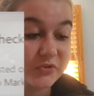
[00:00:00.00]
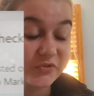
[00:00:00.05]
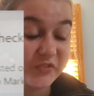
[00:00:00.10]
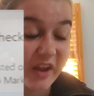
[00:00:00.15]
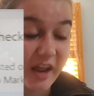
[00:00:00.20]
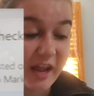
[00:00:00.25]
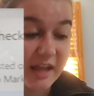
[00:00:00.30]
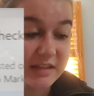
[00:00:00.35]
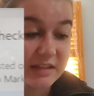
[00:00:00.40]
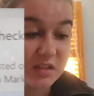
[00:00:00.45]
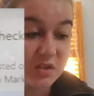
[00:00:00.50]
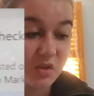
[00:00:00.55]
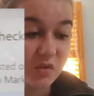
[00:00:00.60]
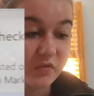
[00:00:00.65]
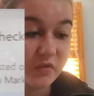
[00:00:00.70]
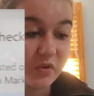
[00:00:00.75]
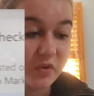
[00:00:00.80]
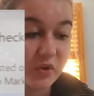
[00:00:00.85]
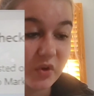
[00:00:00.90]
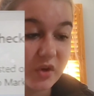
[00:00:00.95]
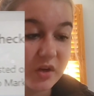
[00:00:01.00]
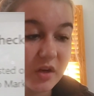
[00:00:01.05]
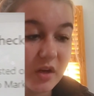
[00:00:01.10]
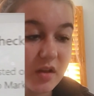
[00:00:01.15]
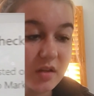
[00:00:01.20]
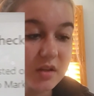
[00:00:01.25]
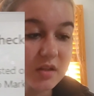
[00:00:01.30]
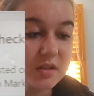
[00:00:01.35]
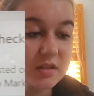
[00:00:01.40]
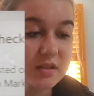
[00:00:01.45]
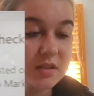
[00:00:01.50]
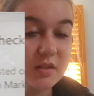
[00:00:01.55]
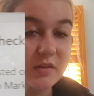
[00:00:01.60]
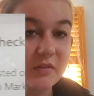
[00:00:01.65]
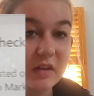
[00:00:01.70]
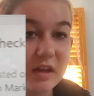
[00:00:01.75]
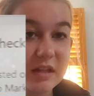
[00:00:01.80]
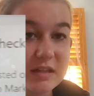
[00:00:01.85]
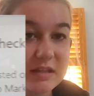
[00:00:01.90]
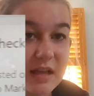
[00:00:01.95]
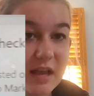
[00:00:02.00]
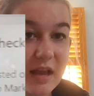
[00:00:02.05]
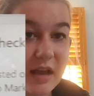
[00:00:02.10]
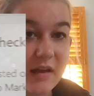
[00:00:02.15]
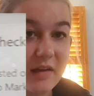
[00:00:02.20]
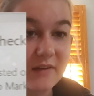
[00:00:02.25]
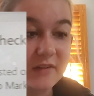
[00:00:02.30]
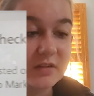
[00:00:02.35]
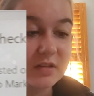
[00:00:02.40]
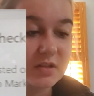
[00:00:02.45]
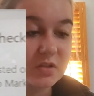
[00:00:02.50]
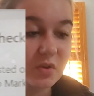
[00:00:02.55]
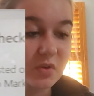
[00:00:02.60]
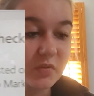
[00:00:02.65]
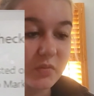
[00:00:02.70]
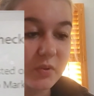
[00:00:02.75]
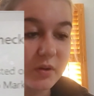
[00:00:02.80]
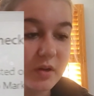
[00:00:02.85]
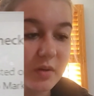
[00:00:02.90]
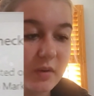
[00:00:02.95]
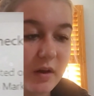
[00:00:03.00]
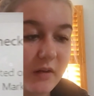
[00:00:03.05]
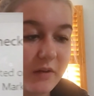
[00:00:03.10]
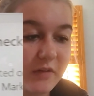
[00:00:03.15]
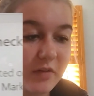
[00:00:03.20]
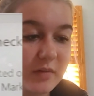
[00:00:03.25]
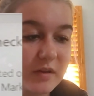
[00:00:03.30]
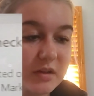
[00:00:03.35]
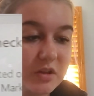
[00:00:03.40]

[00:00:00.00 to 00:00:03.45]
Vans sold for $30. Vans have sold pretty well for me